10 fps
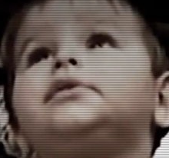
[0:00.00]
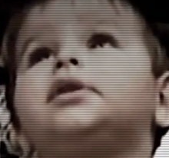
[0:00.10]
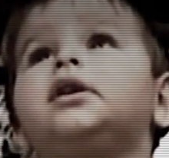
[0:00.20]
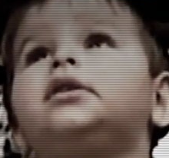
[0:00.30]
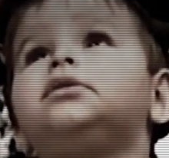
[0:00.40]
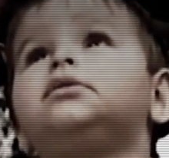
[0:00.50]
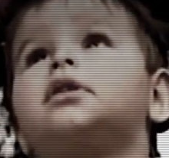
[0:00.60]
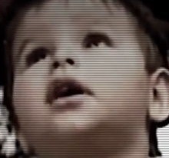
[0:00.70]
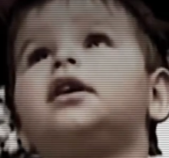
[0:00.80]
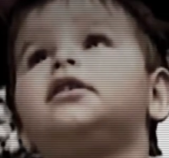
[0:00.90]
the end of the
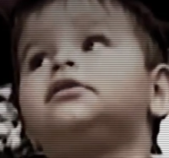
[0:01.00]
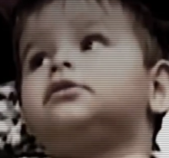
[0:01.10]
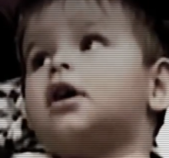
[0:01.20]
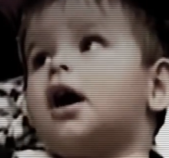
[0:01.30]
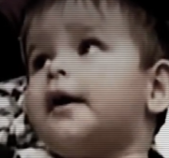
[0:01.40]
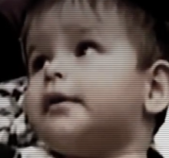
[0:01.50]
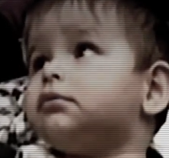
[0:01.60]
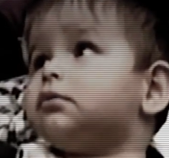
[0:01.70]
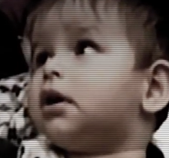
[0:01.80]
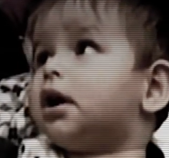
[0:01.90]
conflict have
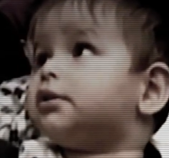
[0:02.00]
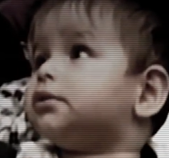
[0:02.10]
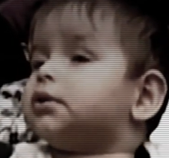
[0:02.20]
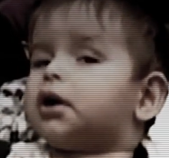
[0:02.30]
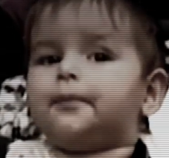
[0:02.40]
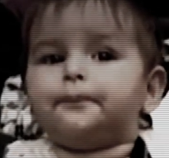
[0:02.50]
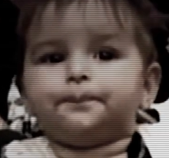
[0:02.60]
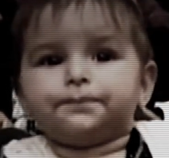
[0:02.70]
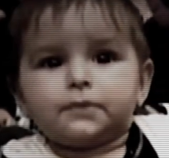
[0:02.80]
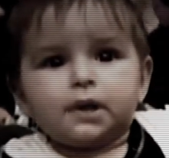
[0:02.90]
not returned,
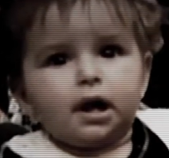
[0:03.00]
and